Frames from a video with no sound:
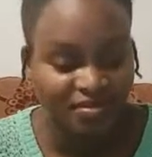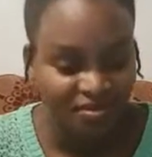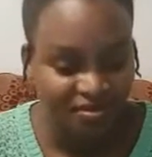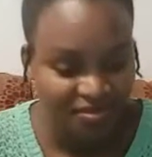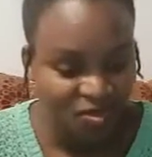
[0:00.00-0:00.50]

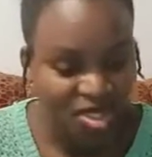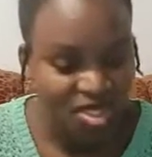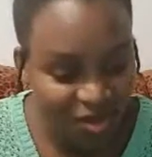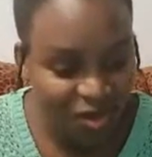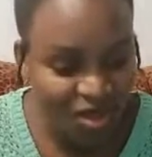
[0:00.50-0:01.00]
Which, if
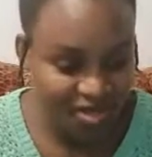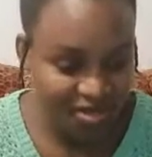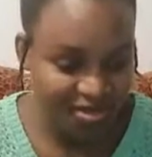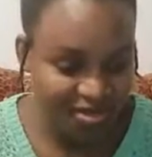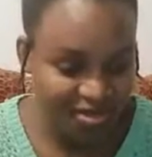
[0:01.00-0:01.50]
you want
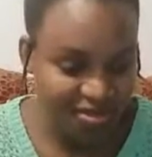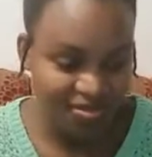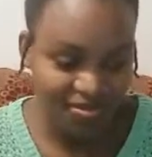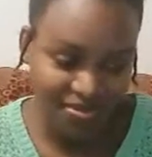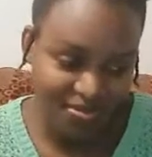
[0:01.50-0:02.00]
to
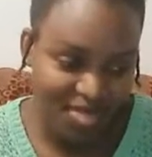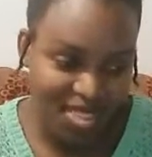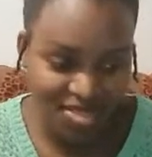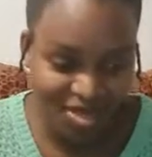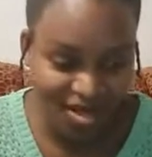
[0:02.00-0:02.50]

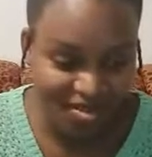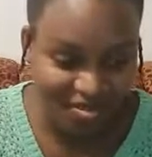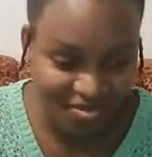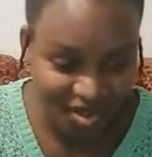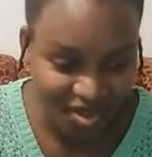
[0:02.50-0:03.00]
message me off,
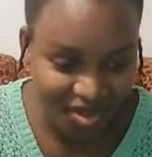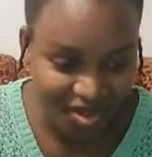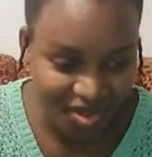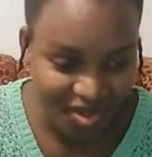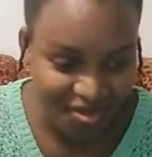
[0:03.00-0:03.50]

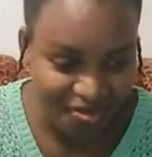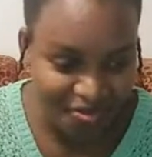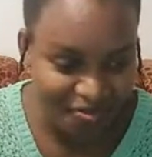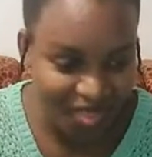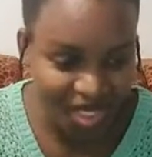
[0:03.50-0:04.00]
you
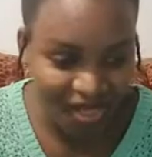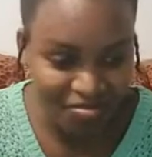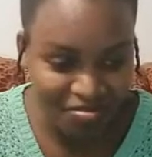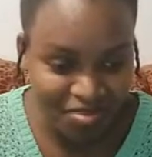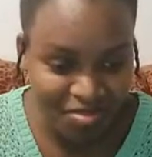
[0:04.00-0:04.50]
can
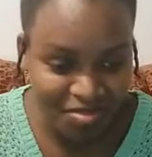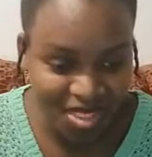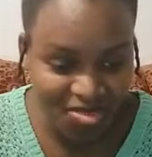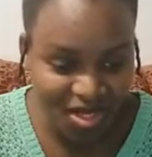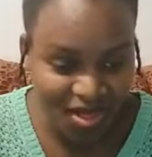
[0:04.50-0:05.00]
message me
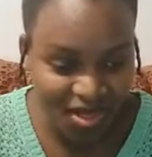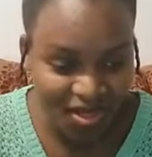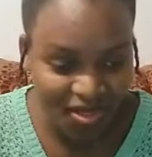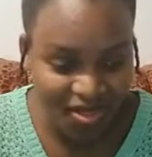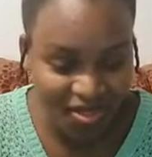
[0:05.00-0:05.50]
on
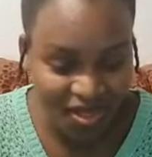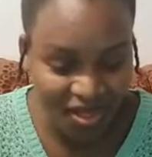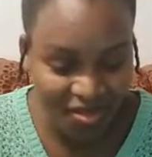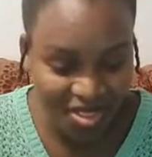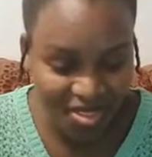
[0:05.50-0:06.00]

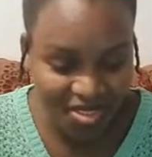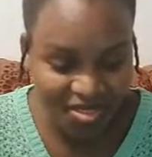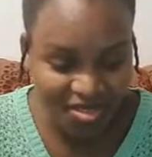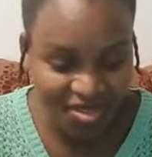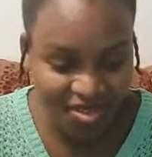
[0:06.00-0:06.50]
Instagram,
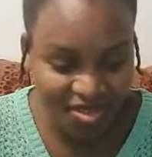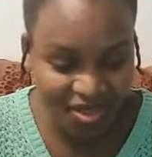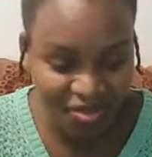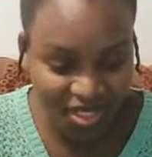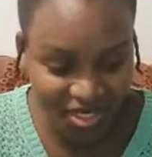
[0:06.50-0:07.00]

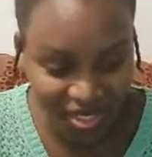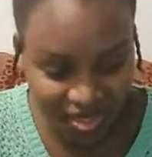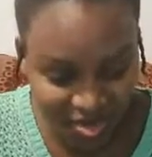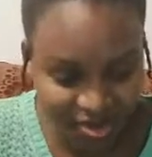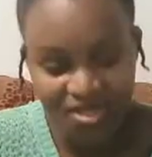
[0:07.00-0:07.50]
Nickynatro,
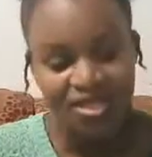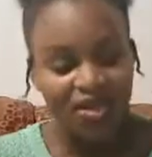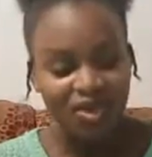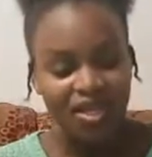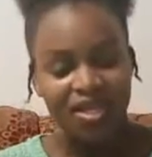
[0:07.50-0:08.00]
and we
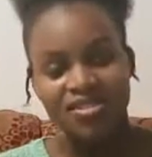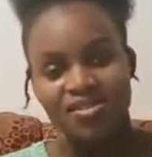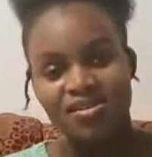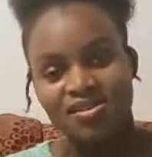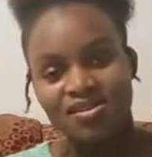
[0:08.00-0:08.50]
can talk
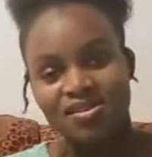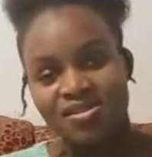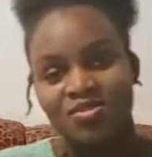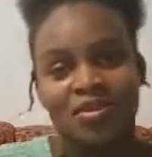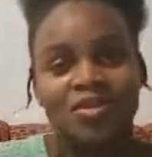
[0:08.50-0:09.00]
some more about
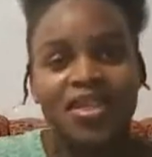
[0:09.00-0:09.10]
that.